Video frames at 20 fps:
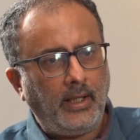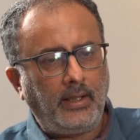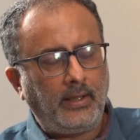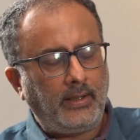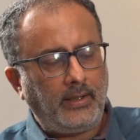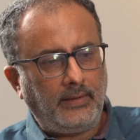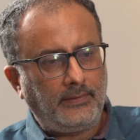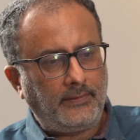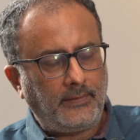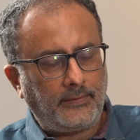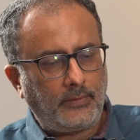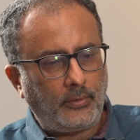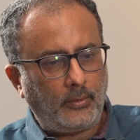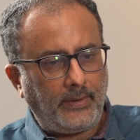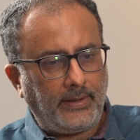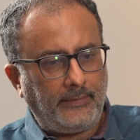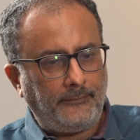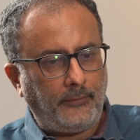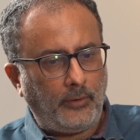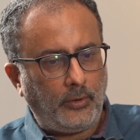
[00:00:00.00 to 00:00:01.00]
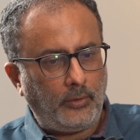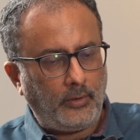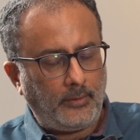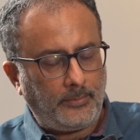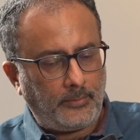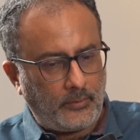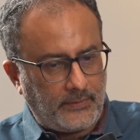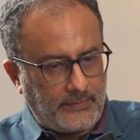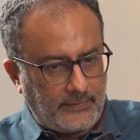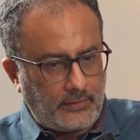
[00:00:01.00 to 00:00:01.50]
And again, just a quick
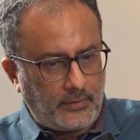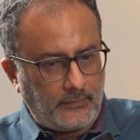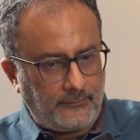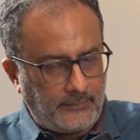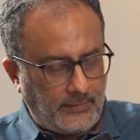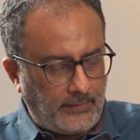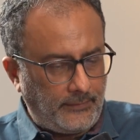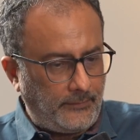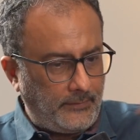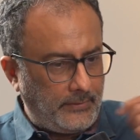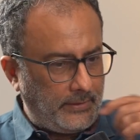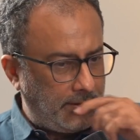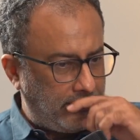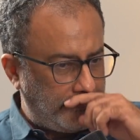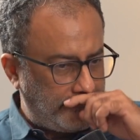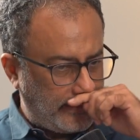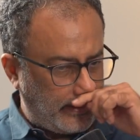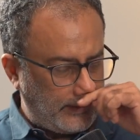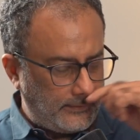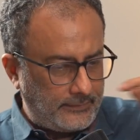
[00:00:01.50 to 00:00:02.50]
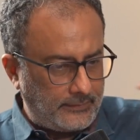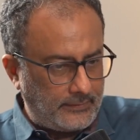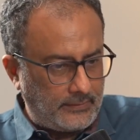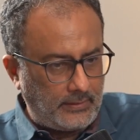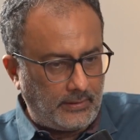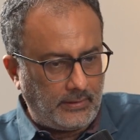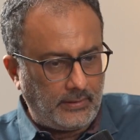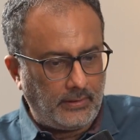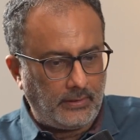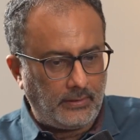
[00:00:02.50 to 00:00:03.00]
follow-up question since we discussed
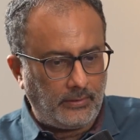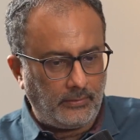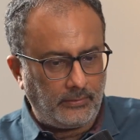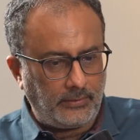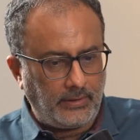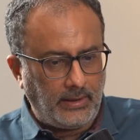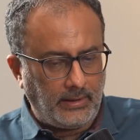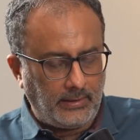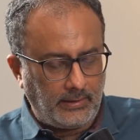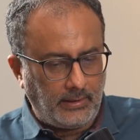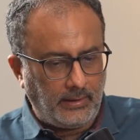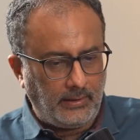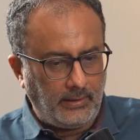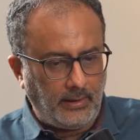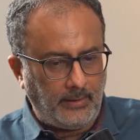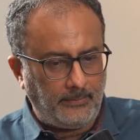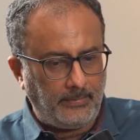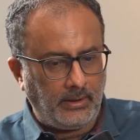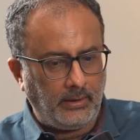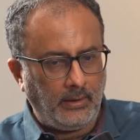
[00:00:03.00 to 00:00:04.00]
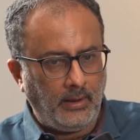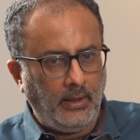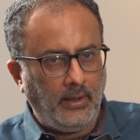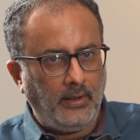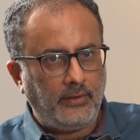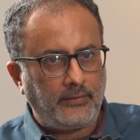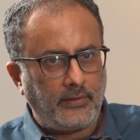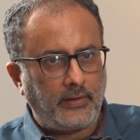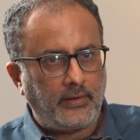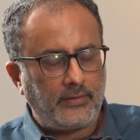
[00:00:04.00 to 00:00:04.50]
Ludhiana. I mean,
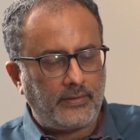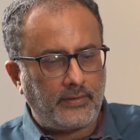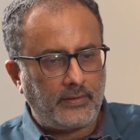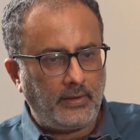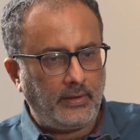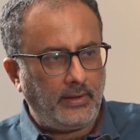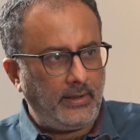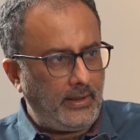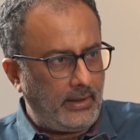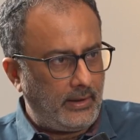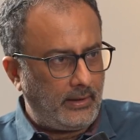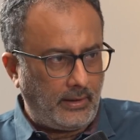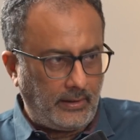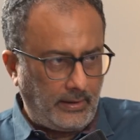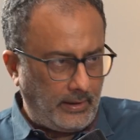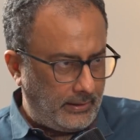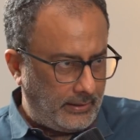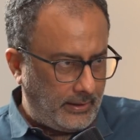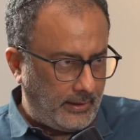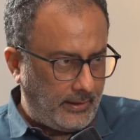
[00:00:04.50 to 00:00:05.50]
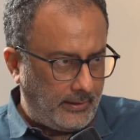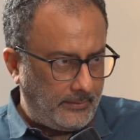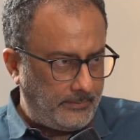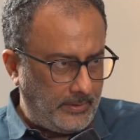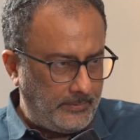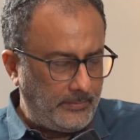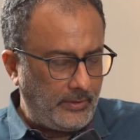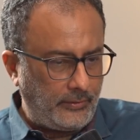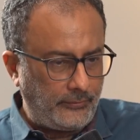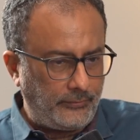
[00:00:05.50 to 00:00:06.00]
traditionally, and again, correct
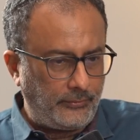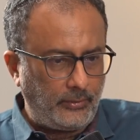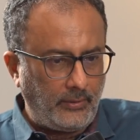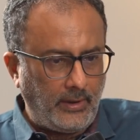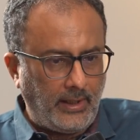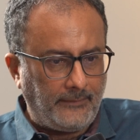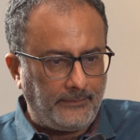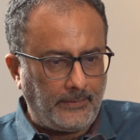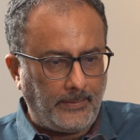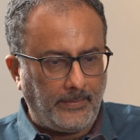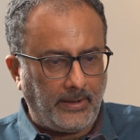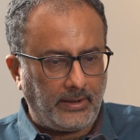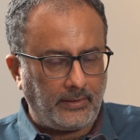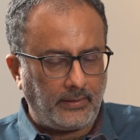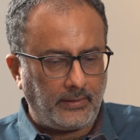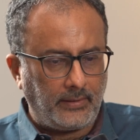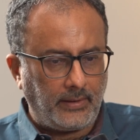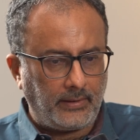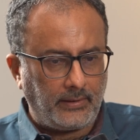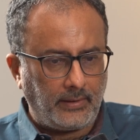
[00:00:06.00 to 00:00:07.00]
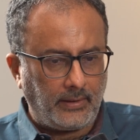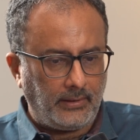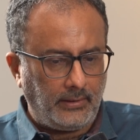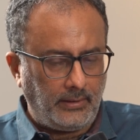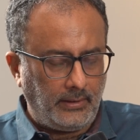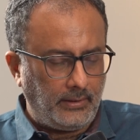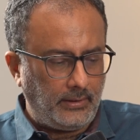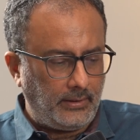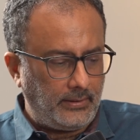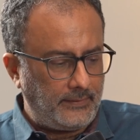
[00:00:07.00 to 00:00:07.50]
me because you have the better data,
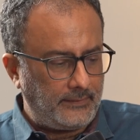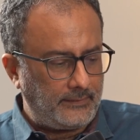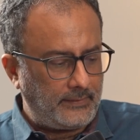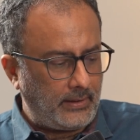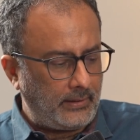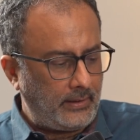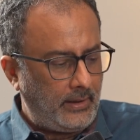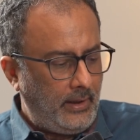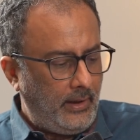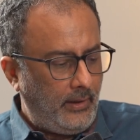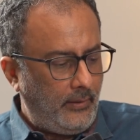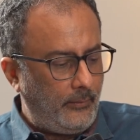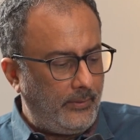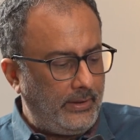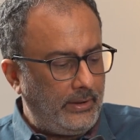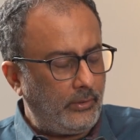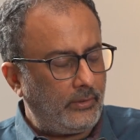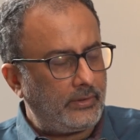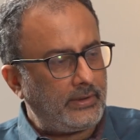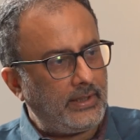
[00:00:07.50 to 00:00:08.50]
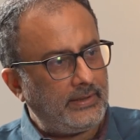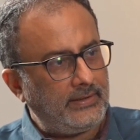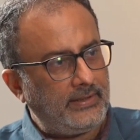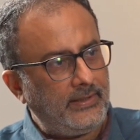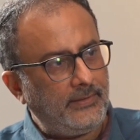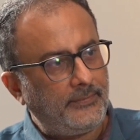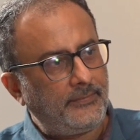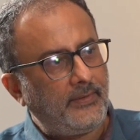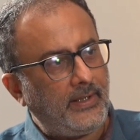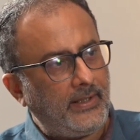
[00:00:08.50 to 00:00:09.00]
is that we looked at
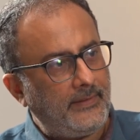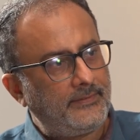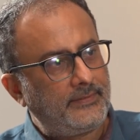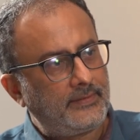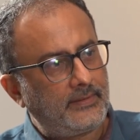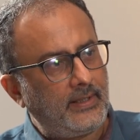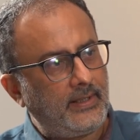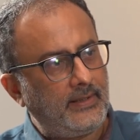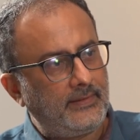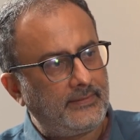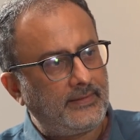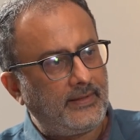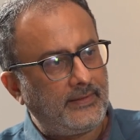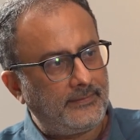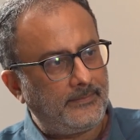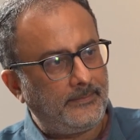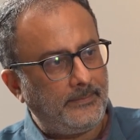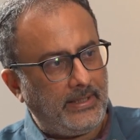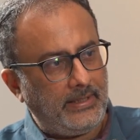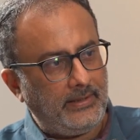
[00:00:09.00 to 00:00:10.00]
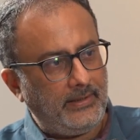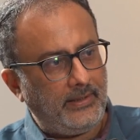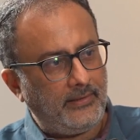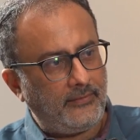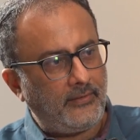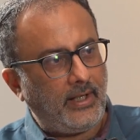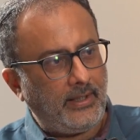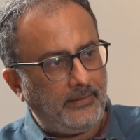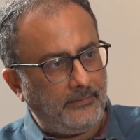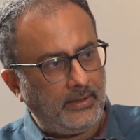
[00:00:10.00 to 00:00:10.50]
these 5 states as mainly
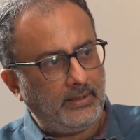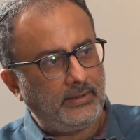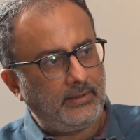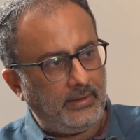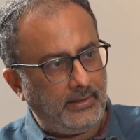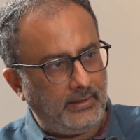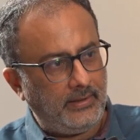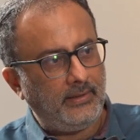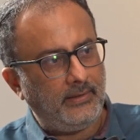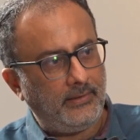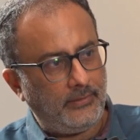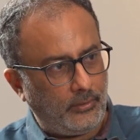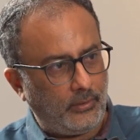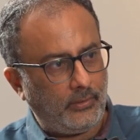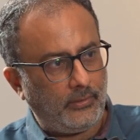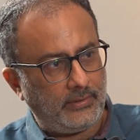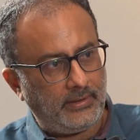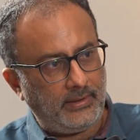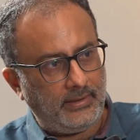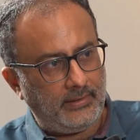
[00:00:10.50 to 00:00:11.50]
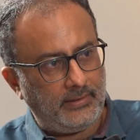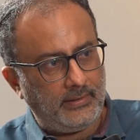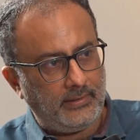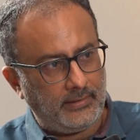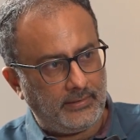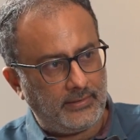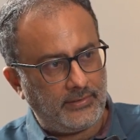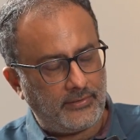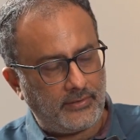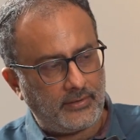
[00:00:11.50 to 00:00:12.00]
driving the, the
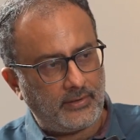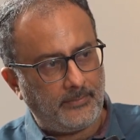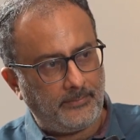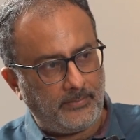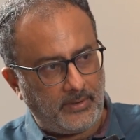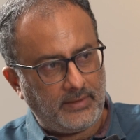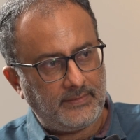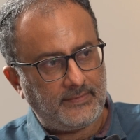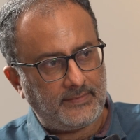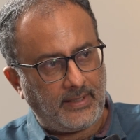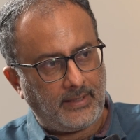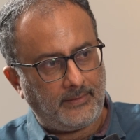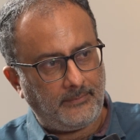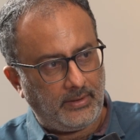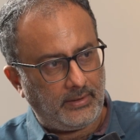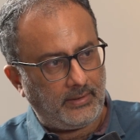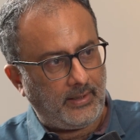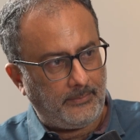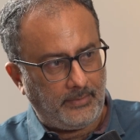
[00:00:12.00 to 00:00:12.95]
digital print segment.